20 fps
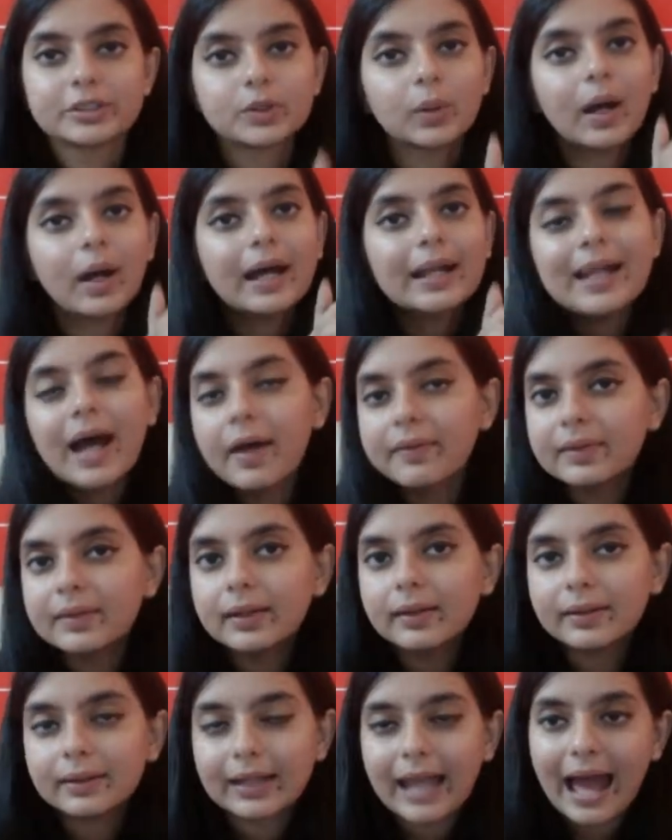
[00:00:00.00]
So
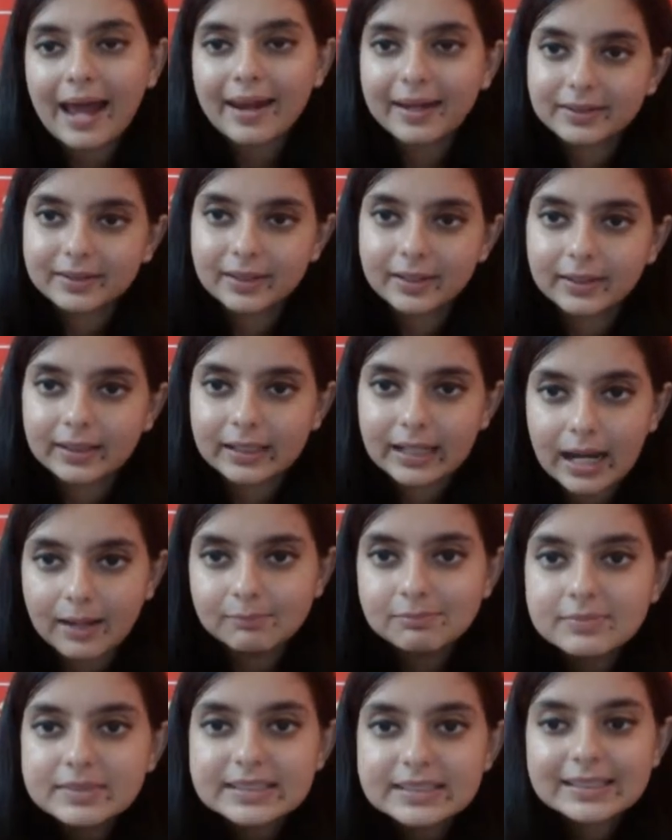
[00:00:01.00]
another character
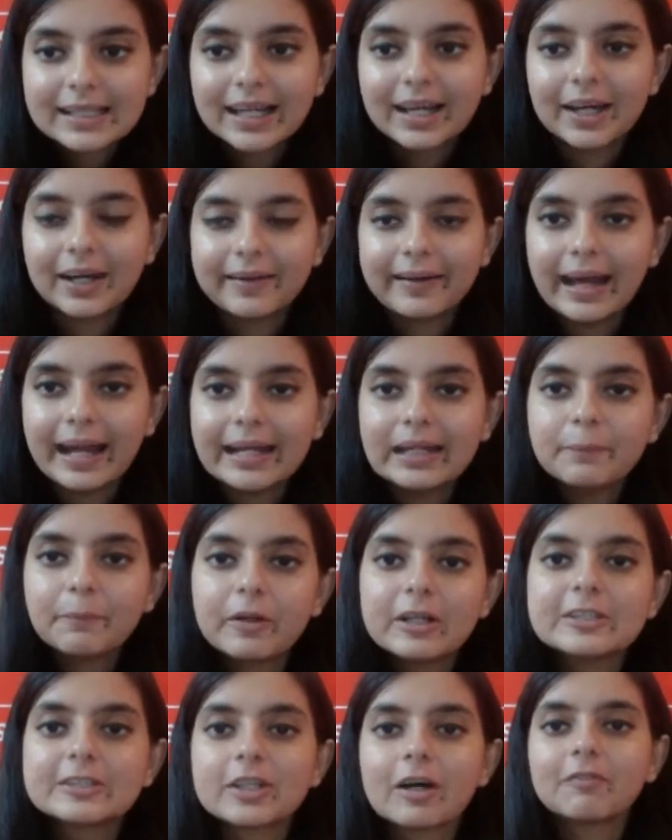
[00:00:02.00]
comes, right?
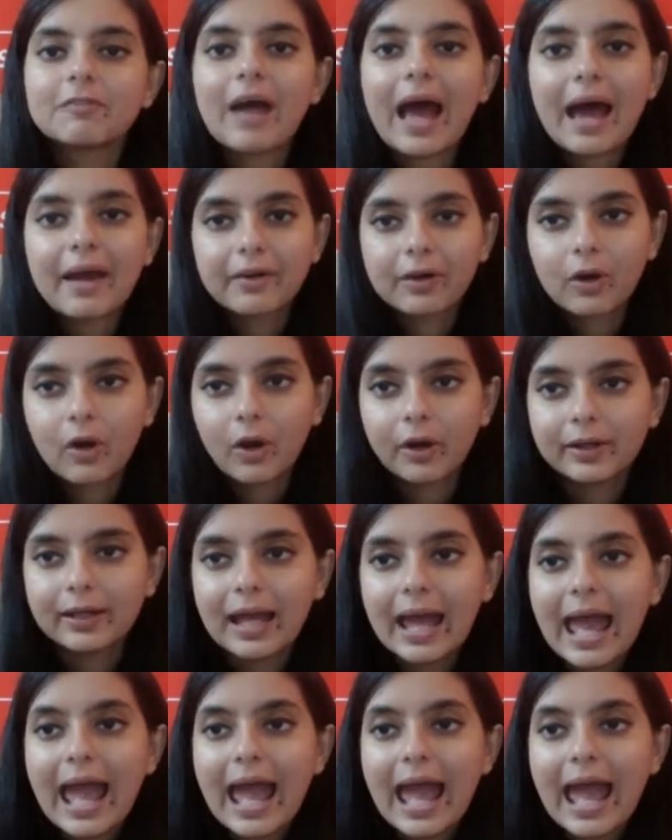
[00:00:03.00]
Prince of Aragon.